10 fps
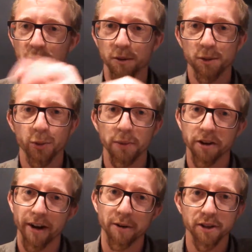swimming
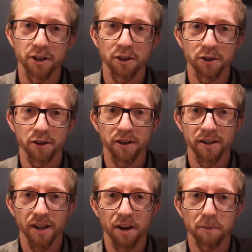around each other and
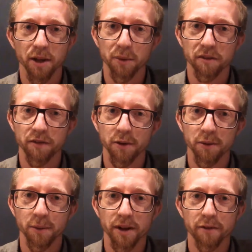kind of playing with the food and
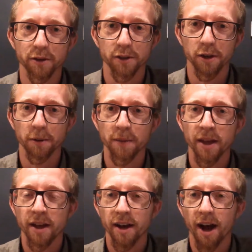whatever. So
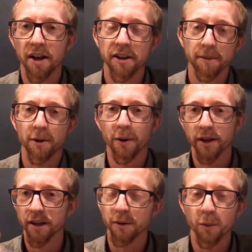I ended up going
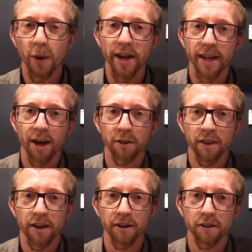and waiting out in
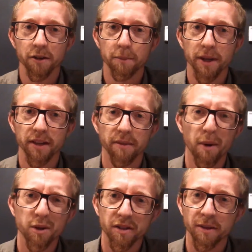there a little bit.
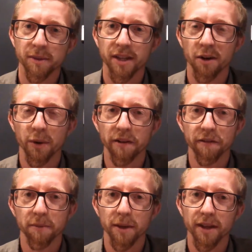Most of them stayed away
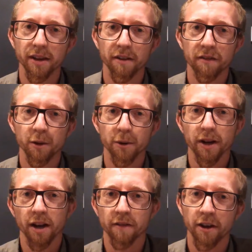from me. A few were
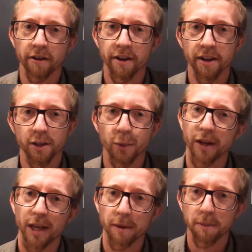kind of curious. One
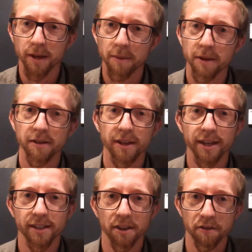came up and gave me a little
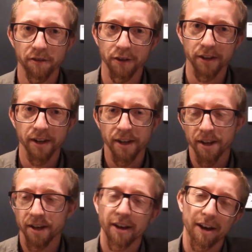kiss on the foot,
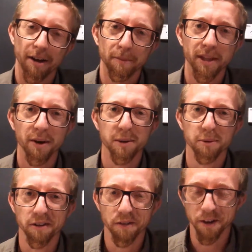but that was
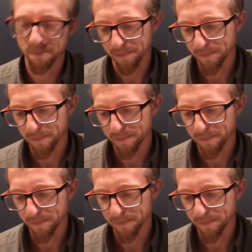pretty fun.